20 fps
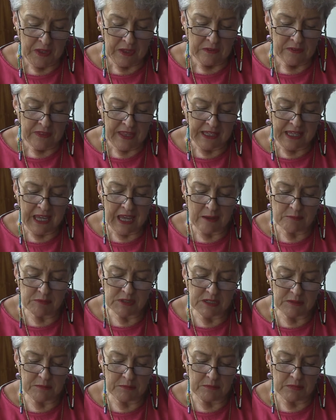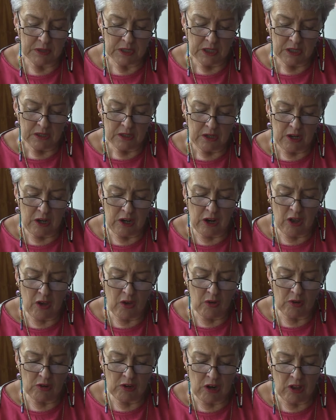They kept him a
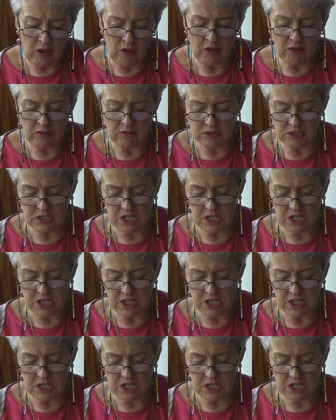long, long